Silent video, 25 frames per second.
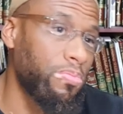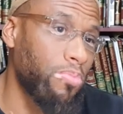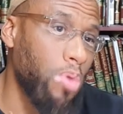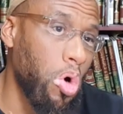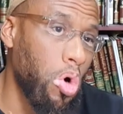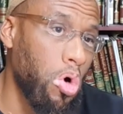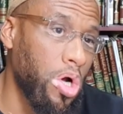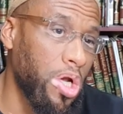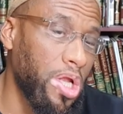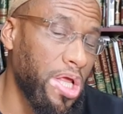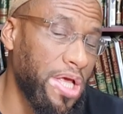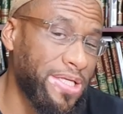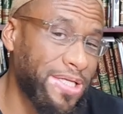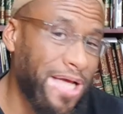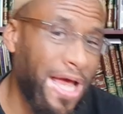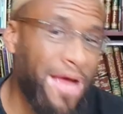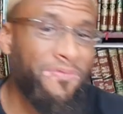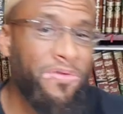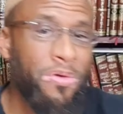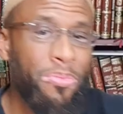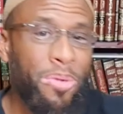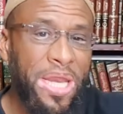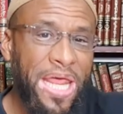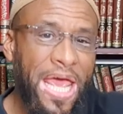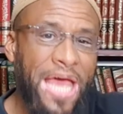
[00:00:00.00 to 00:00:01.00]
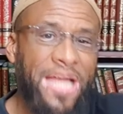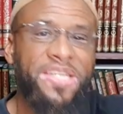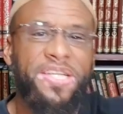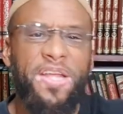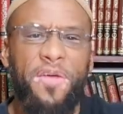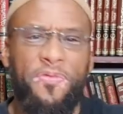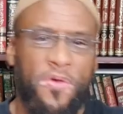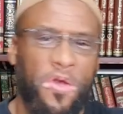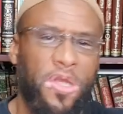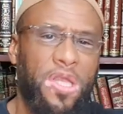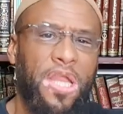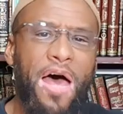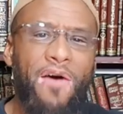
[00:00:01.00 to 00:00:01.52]
more or less, everybody had
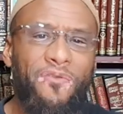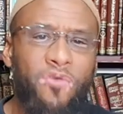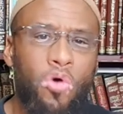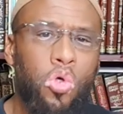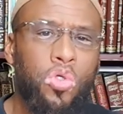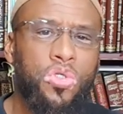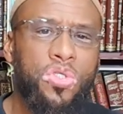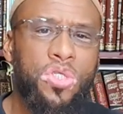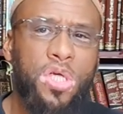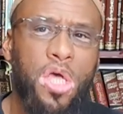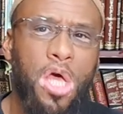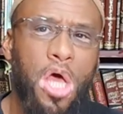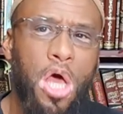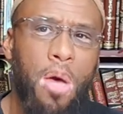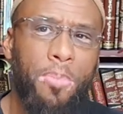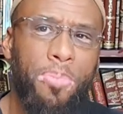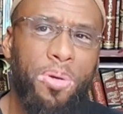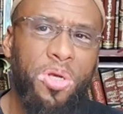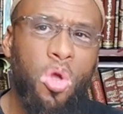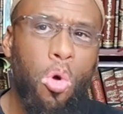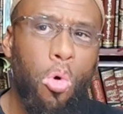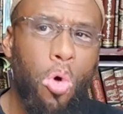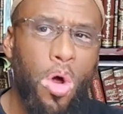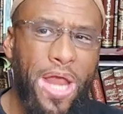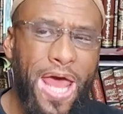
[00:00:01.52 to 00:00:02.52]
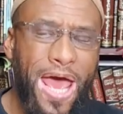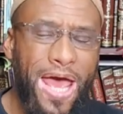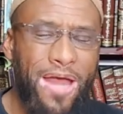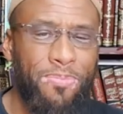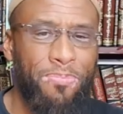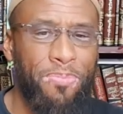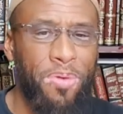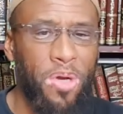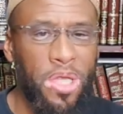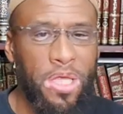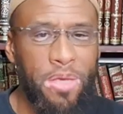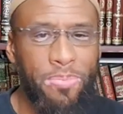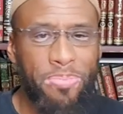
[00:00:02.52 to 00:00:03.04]
different levels, but no one
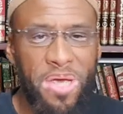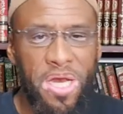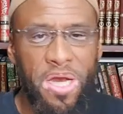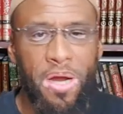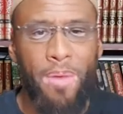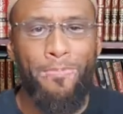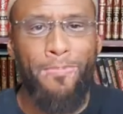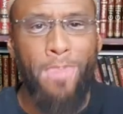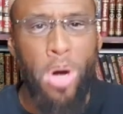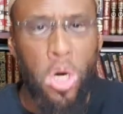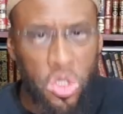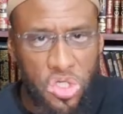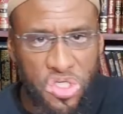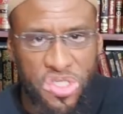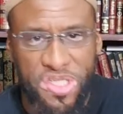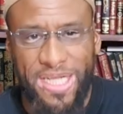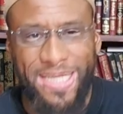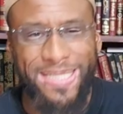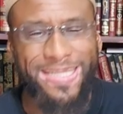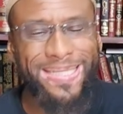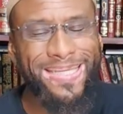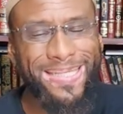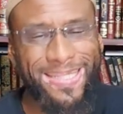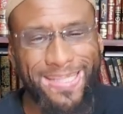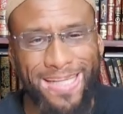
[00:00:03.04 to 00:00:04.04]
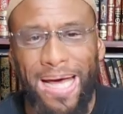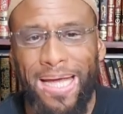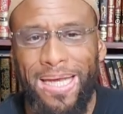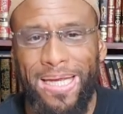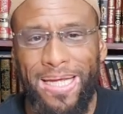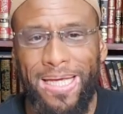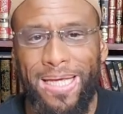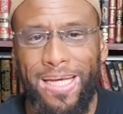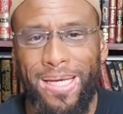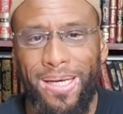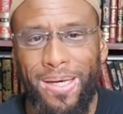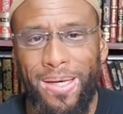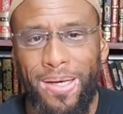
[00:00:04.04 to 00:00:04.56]
had really been immersed in
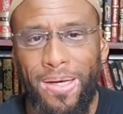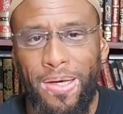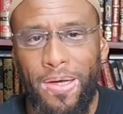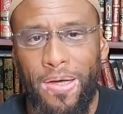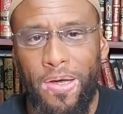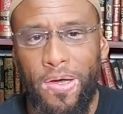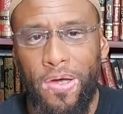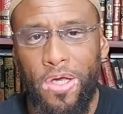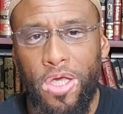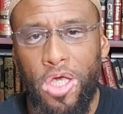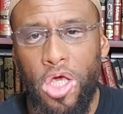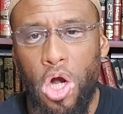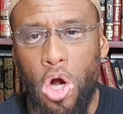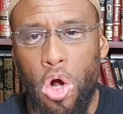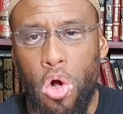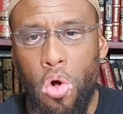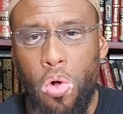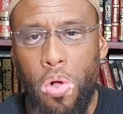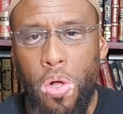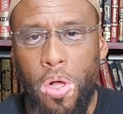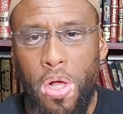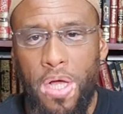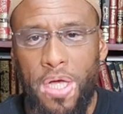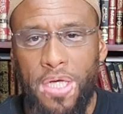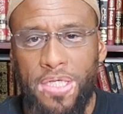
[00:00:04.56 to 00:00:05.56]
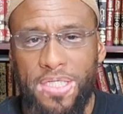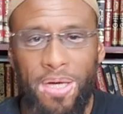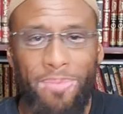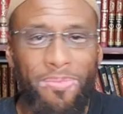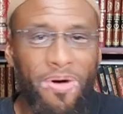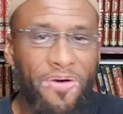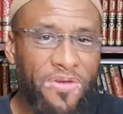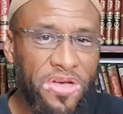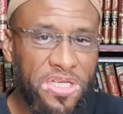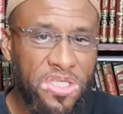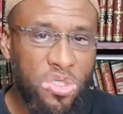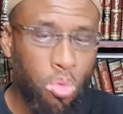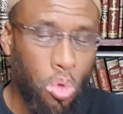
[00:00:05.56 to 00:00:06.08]
study you know, some
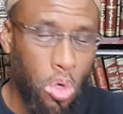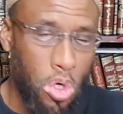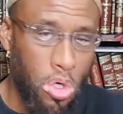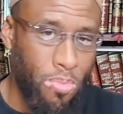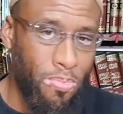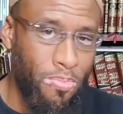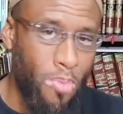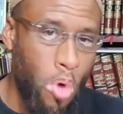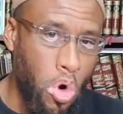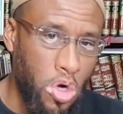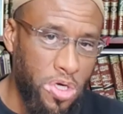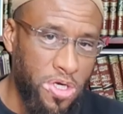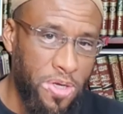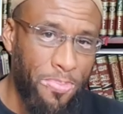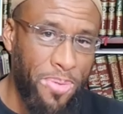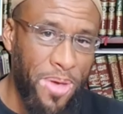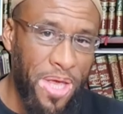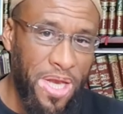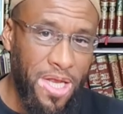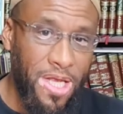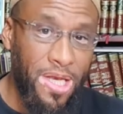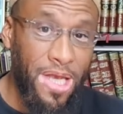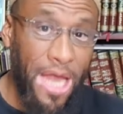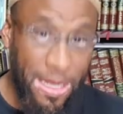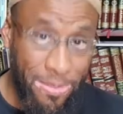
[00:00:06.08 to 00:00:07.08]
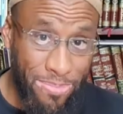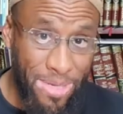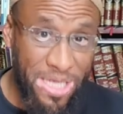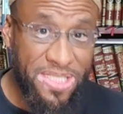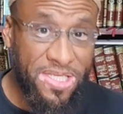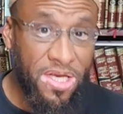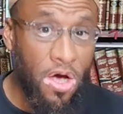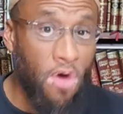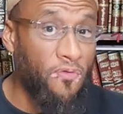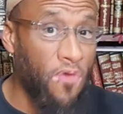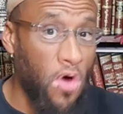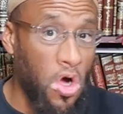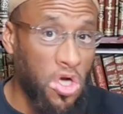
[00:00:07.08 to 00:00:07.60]
of us were more dependent, like
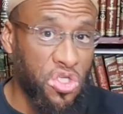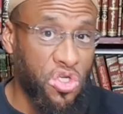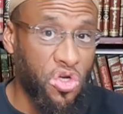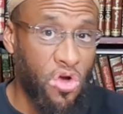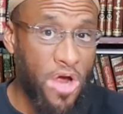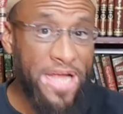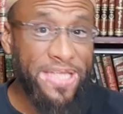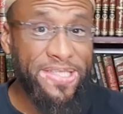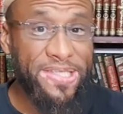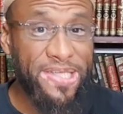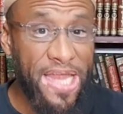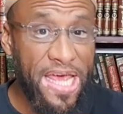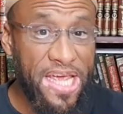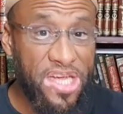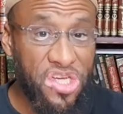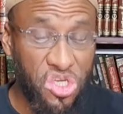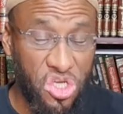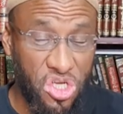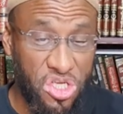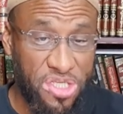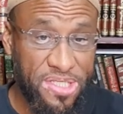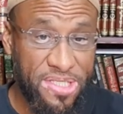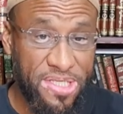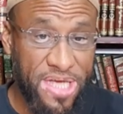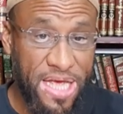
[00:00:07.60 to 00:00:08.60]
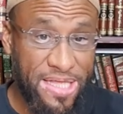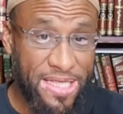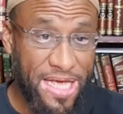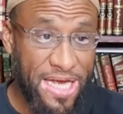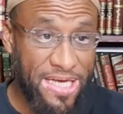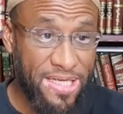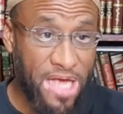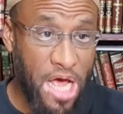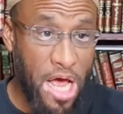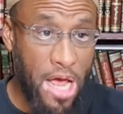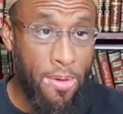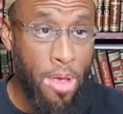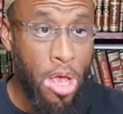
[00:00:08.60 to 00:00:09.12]
myself, on translations at
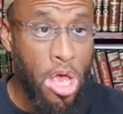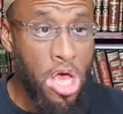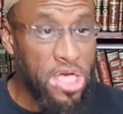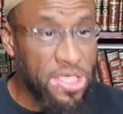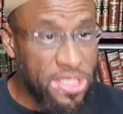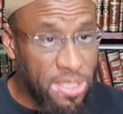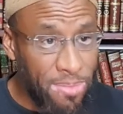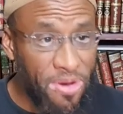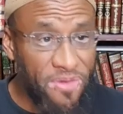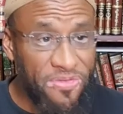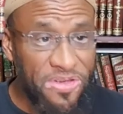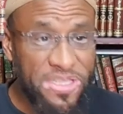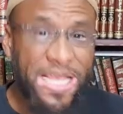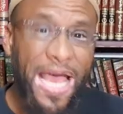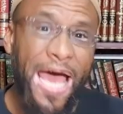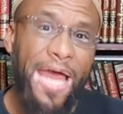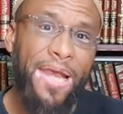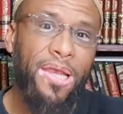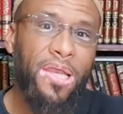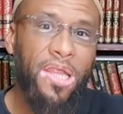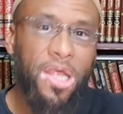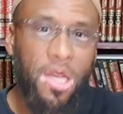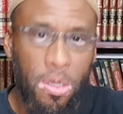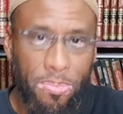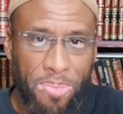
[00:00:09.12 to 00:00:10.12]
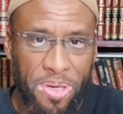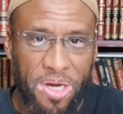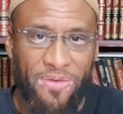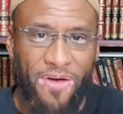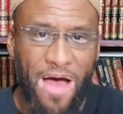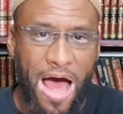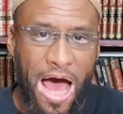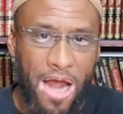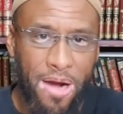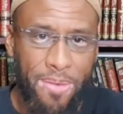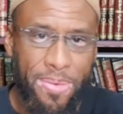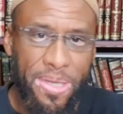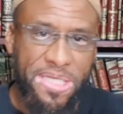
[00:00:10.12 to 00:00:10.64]
that time. Some of us had a little bit of
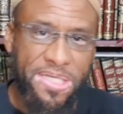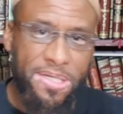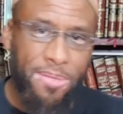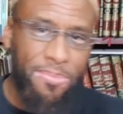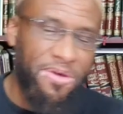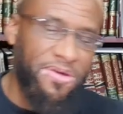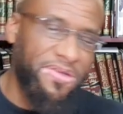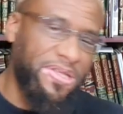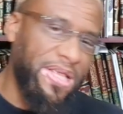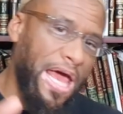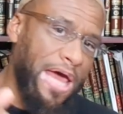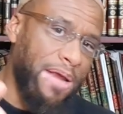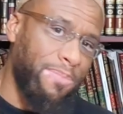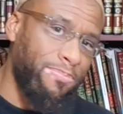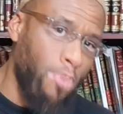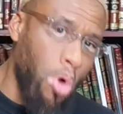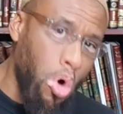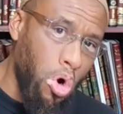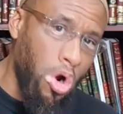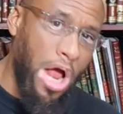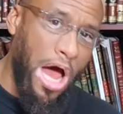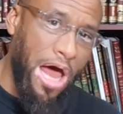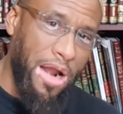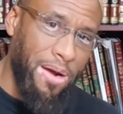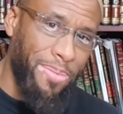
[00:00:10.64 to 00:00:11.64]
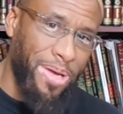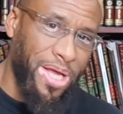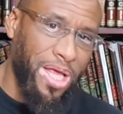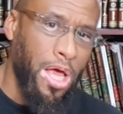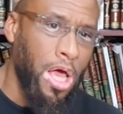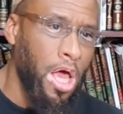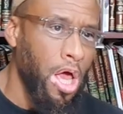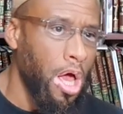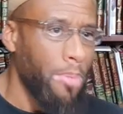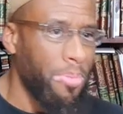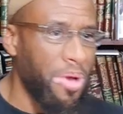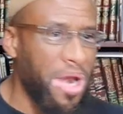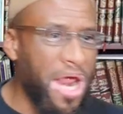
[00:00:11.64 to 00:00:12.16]
Arabic, some of us had more Arabic.
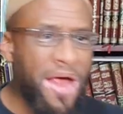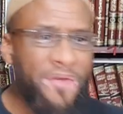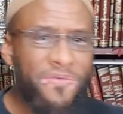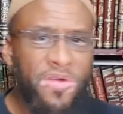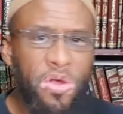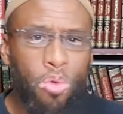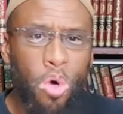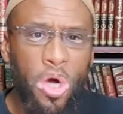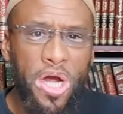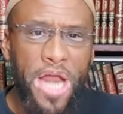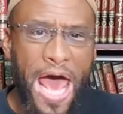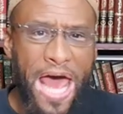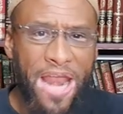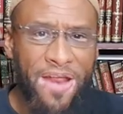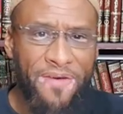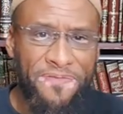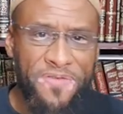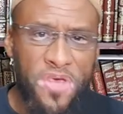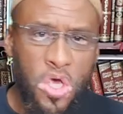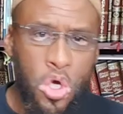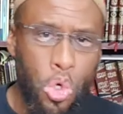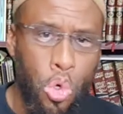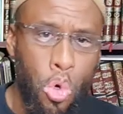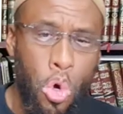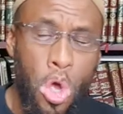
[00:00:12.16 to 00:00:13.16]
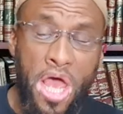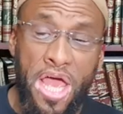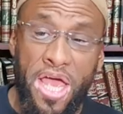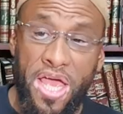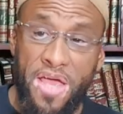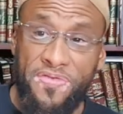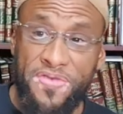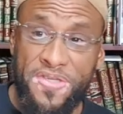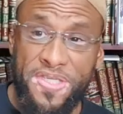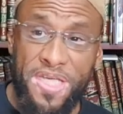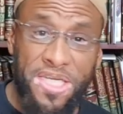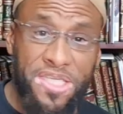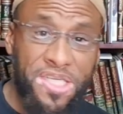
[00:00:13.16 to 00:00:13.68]
But everyone had a view.
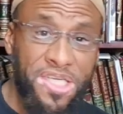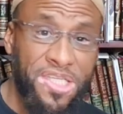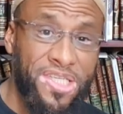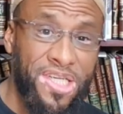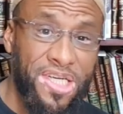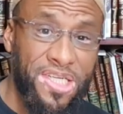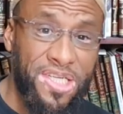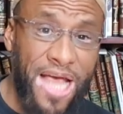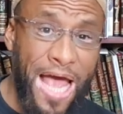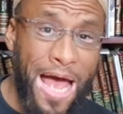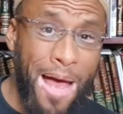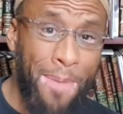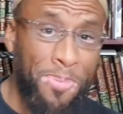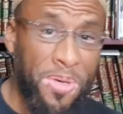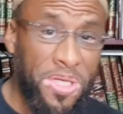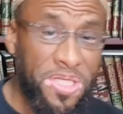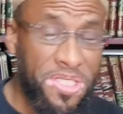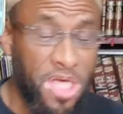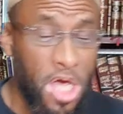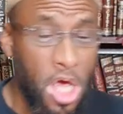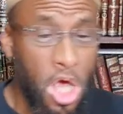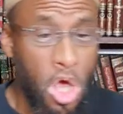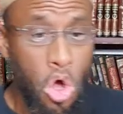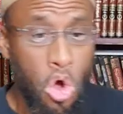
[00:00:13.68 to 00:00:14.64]
If such and such happens,